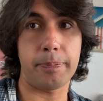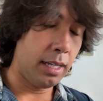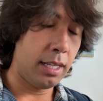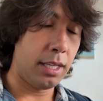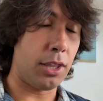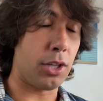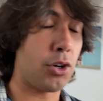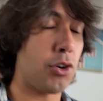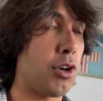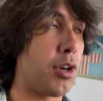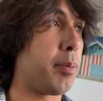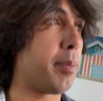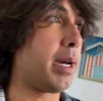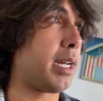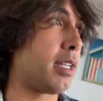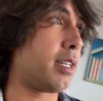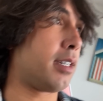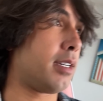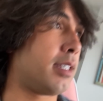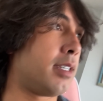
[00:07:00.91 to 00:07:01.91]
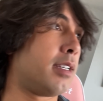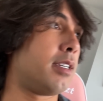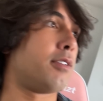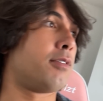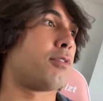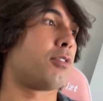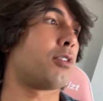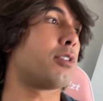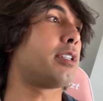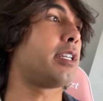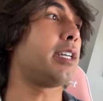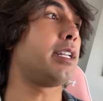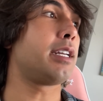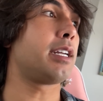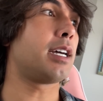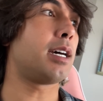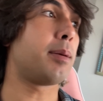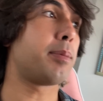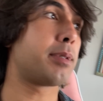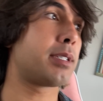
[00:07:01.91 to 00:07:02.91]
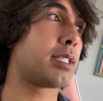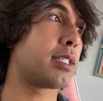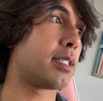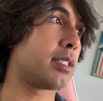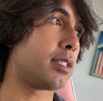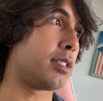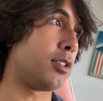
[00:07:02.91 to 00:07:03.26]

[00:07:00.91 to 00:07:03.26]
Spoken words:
The current meta for dating apps,